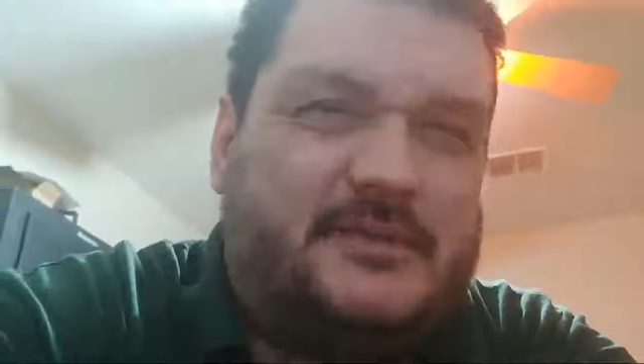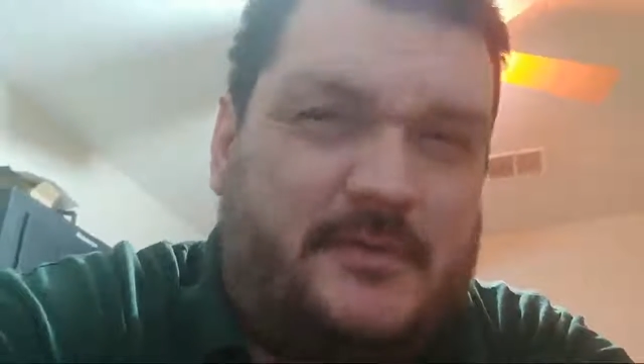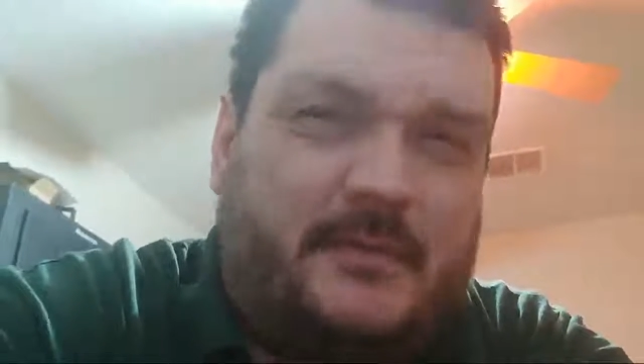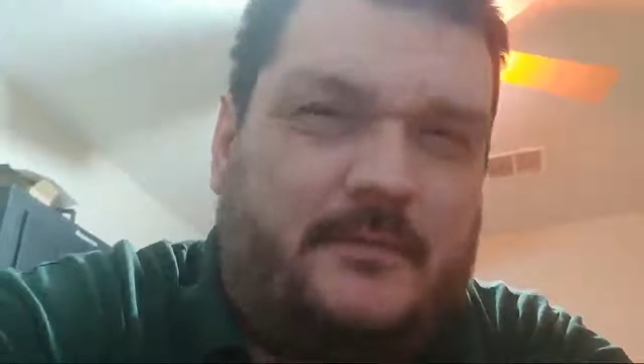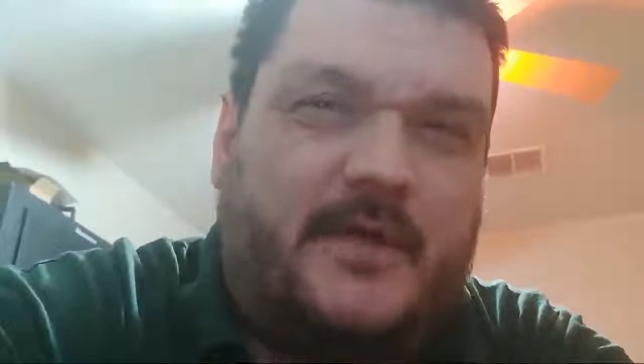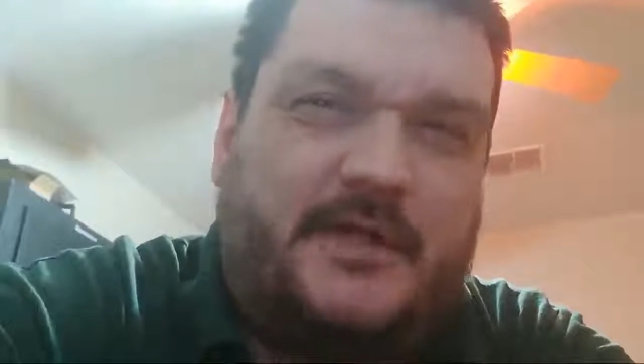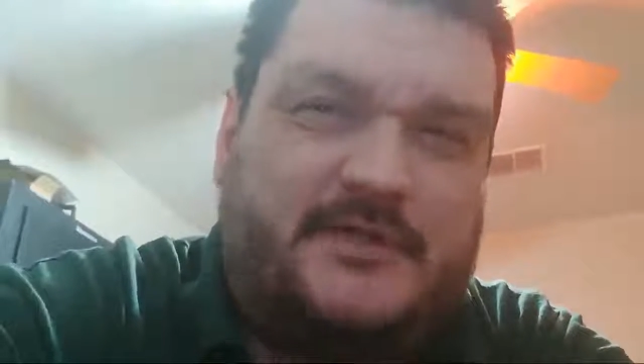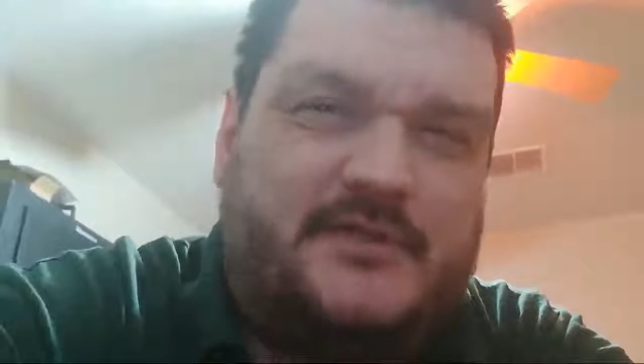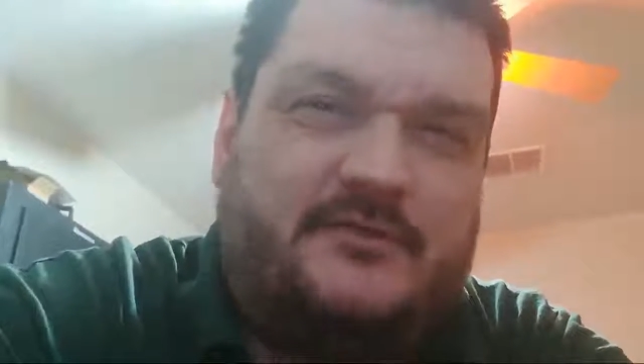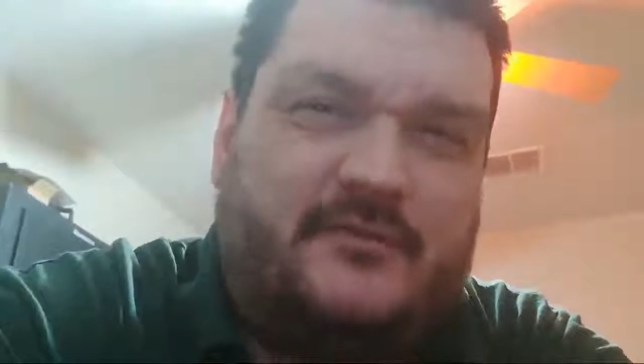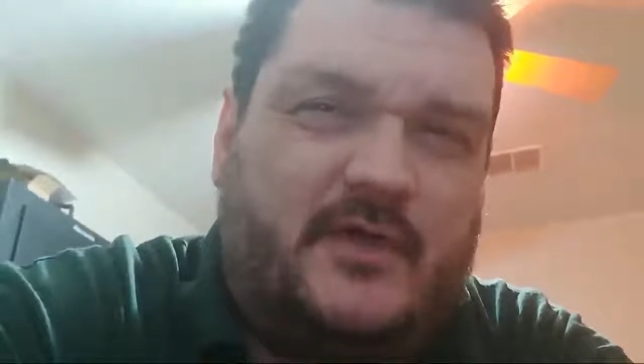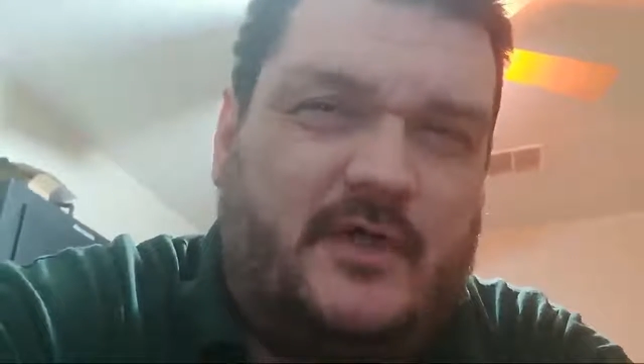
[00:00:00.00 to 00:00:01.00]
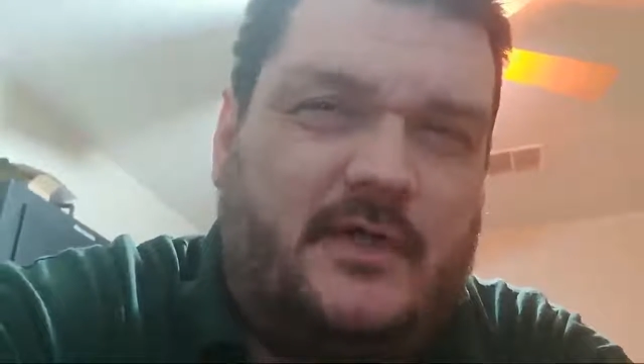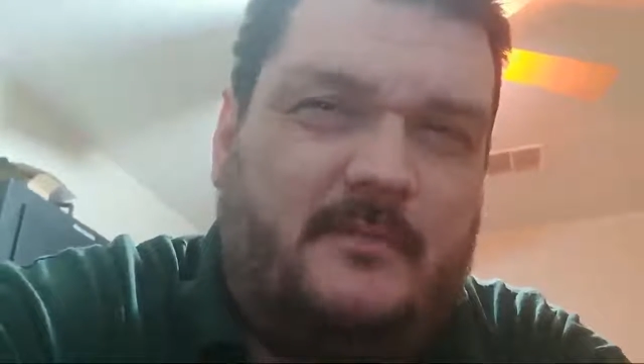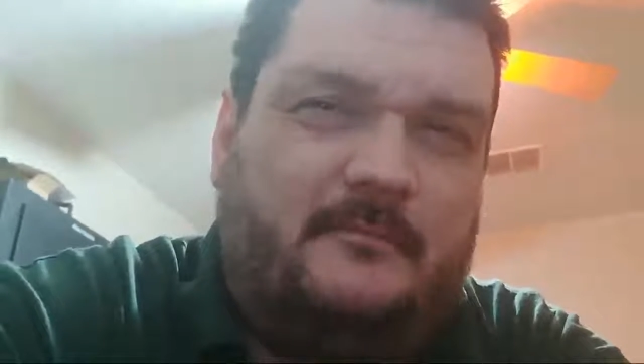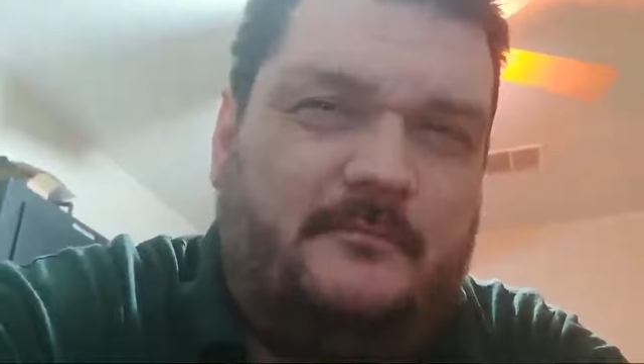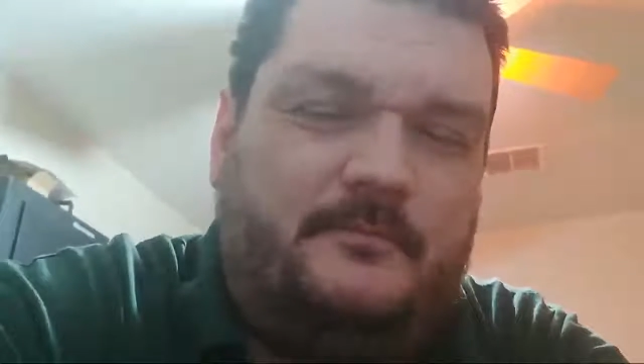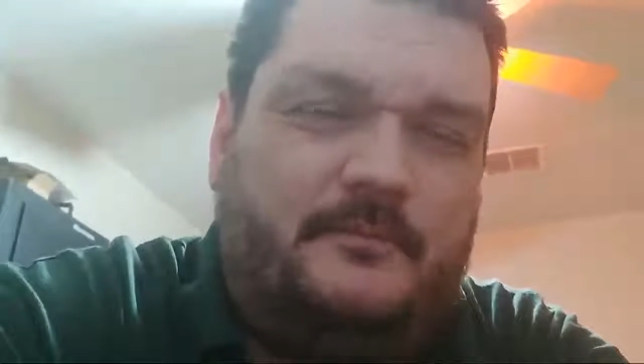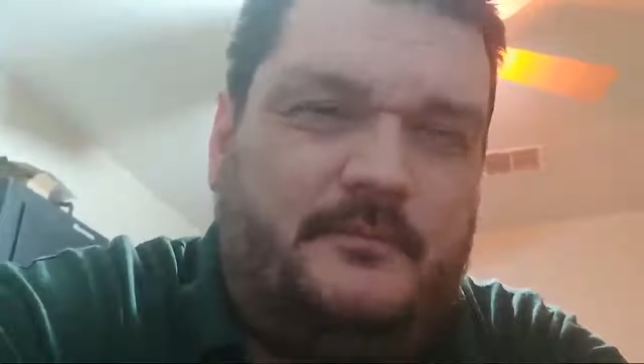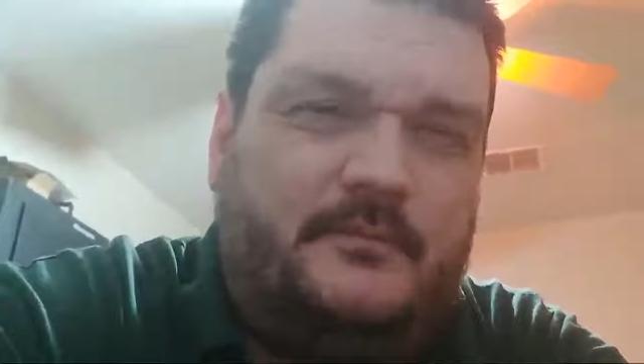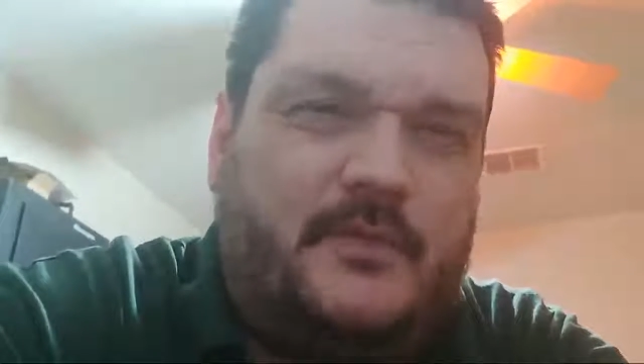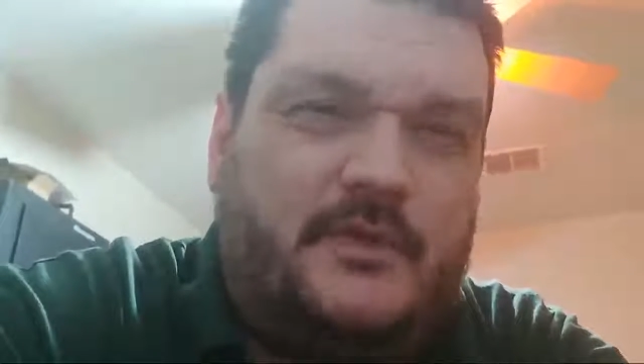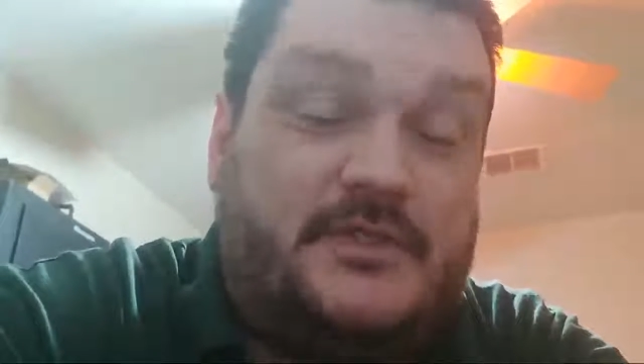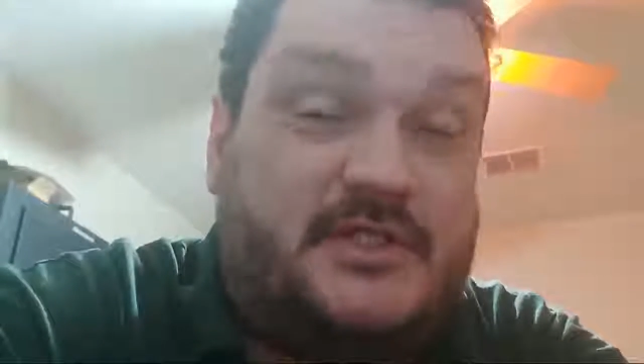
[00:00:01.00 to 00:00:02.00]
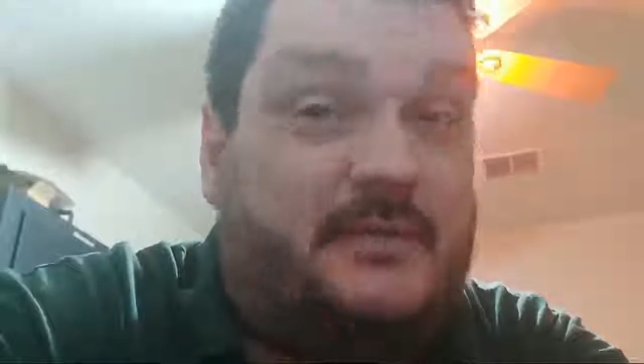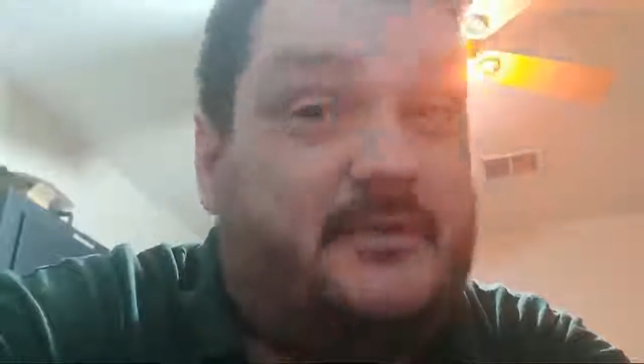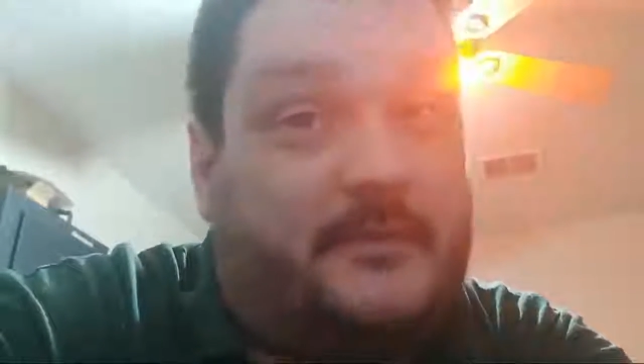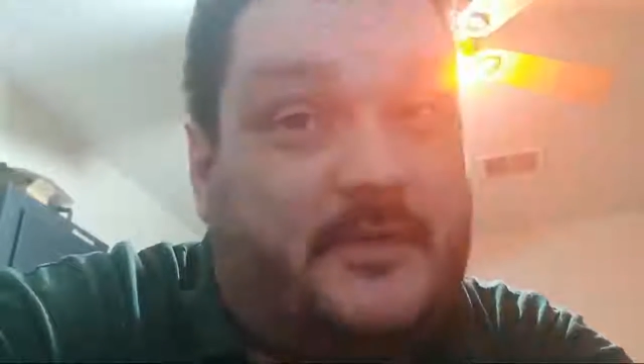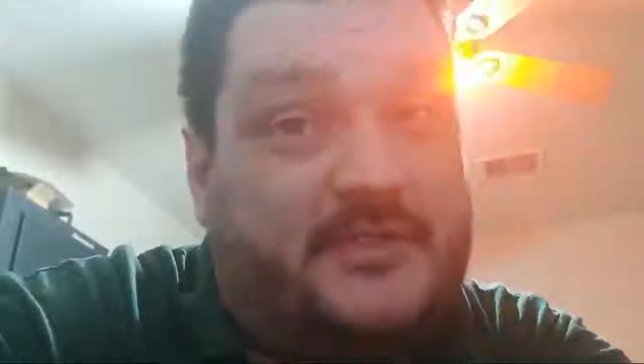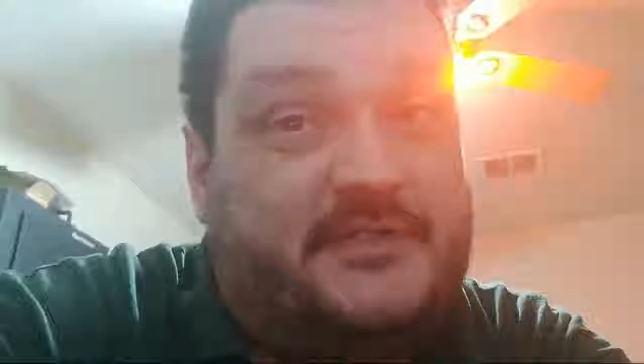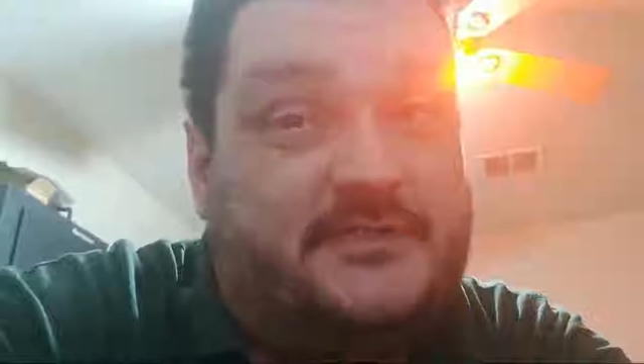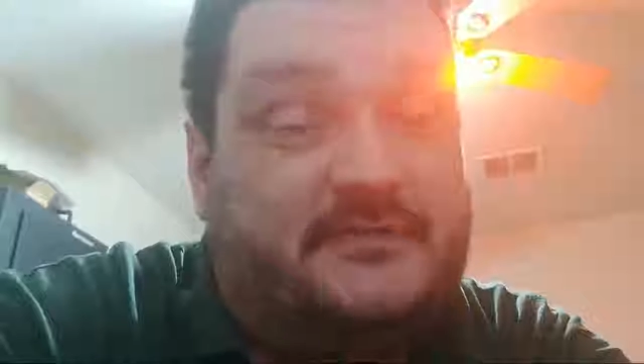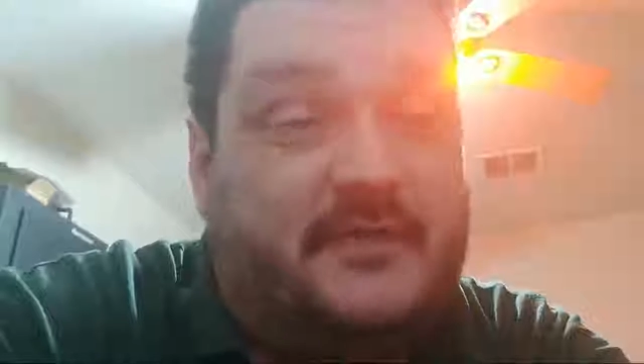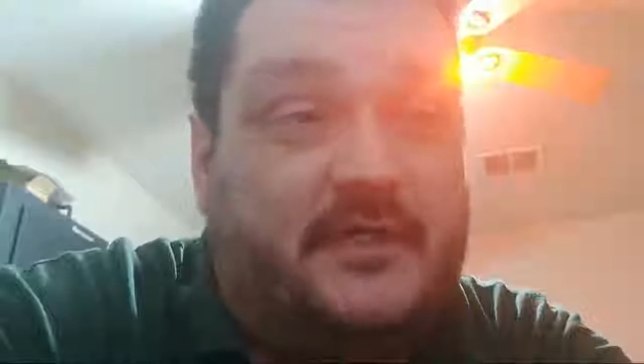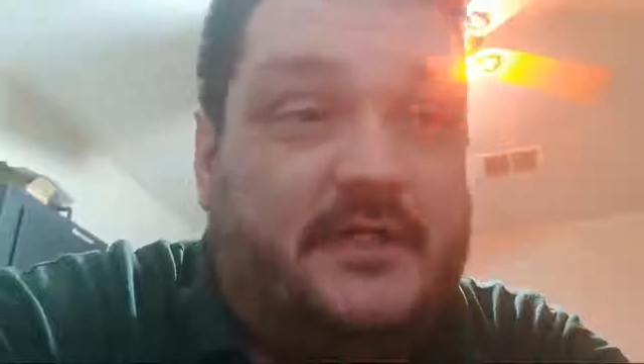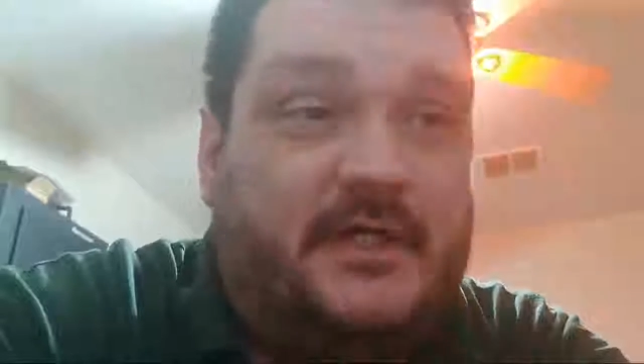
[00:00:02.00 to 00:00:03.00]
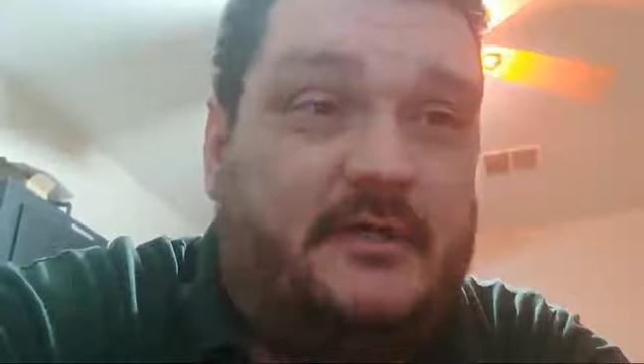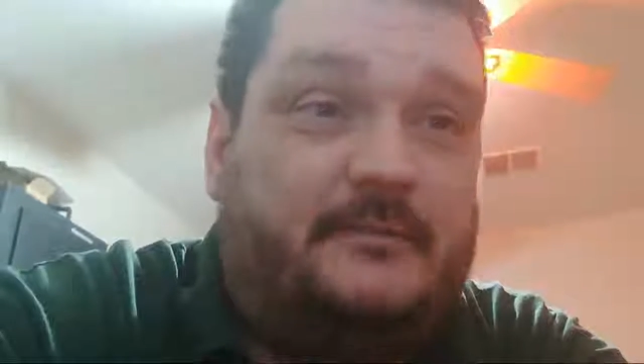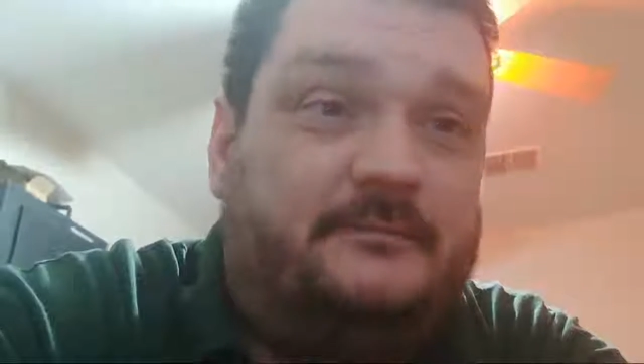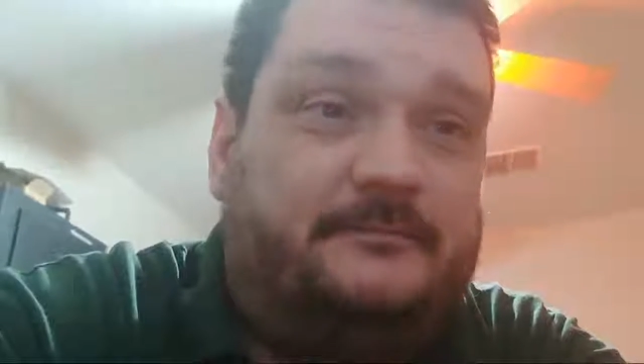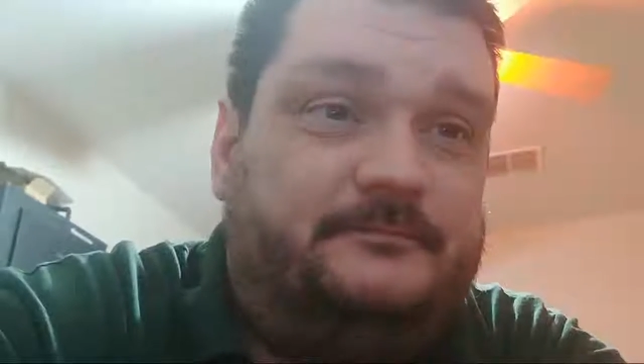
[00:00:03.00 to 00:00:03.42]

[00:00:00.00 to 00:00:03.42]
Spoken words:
some of the prices have gone up. Some of the prices have gone down.